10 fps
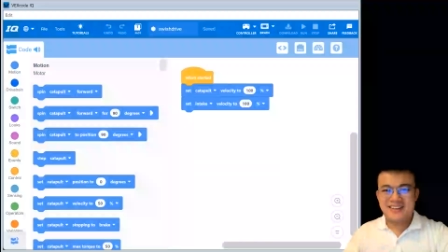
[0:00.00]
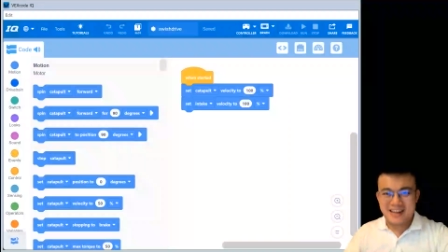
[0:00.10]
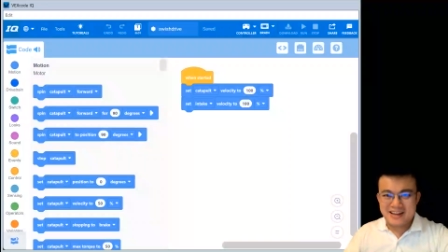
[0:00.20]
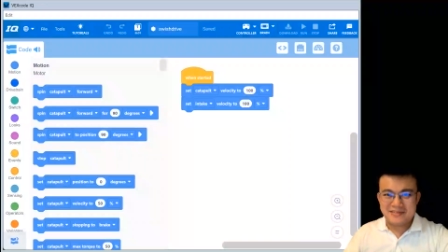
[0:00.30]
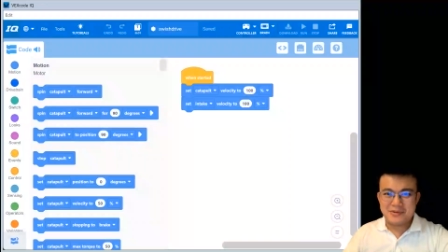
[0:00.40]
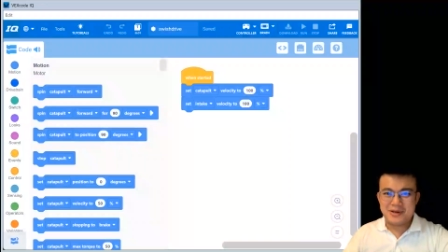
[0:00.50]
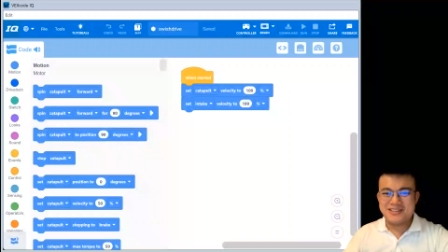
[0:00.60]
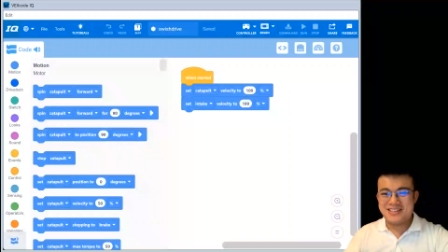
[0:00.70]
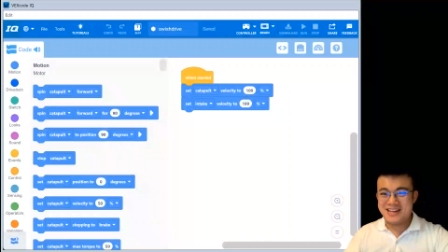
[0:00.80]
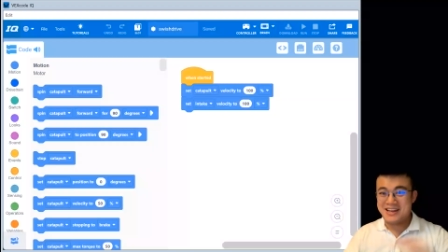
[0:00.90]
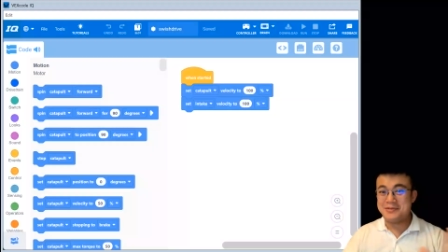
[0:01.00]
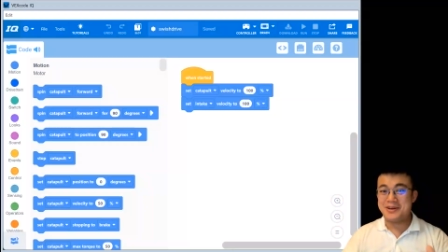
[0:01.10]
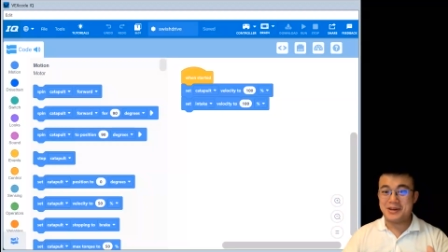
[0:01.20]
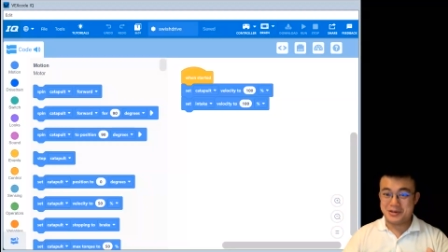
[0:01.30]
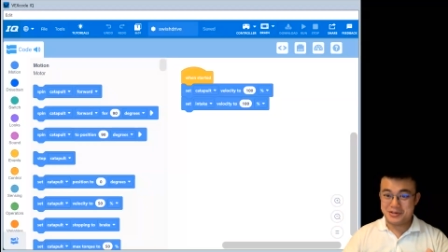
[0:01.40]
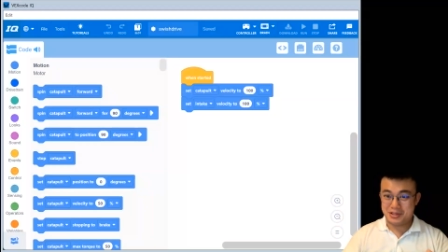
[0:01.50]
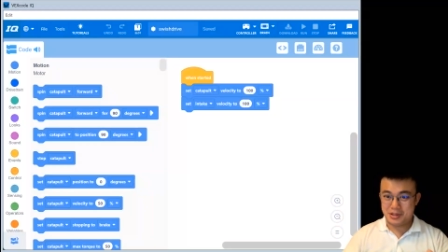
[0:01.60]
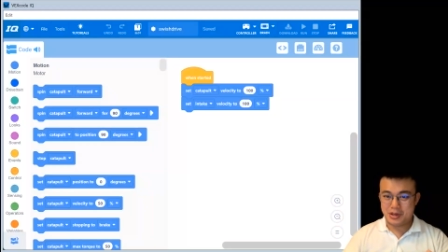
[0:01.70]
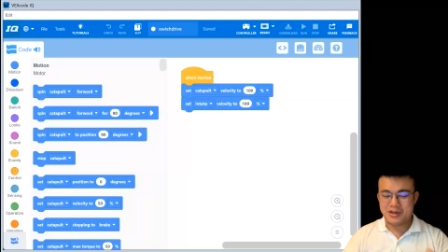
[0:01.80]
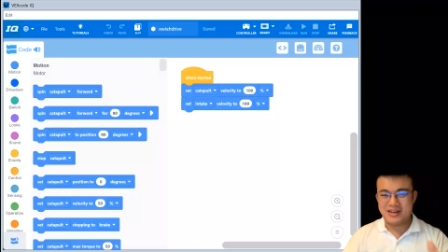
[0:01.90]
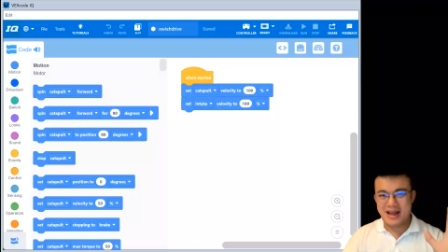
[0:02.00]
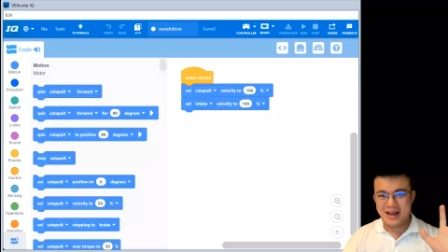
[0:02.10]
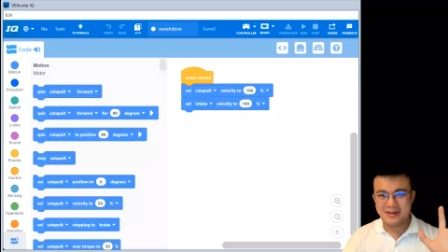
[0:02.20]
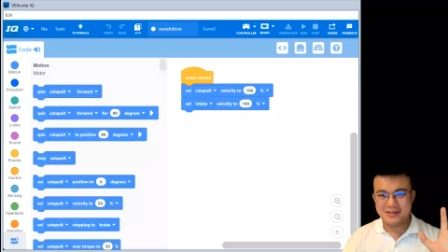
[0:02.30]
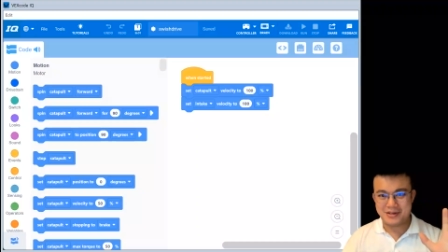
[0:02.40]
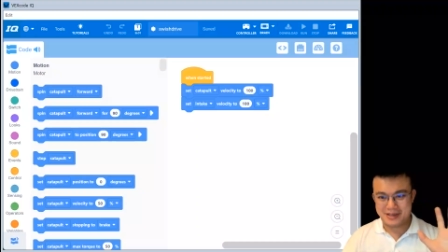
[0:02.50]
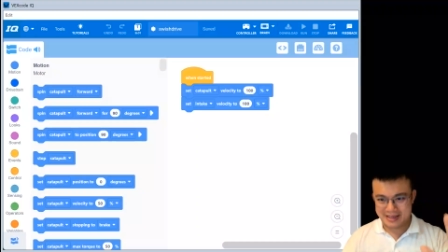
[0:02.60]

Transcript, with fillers: G'day everyone, today we're going to learn how to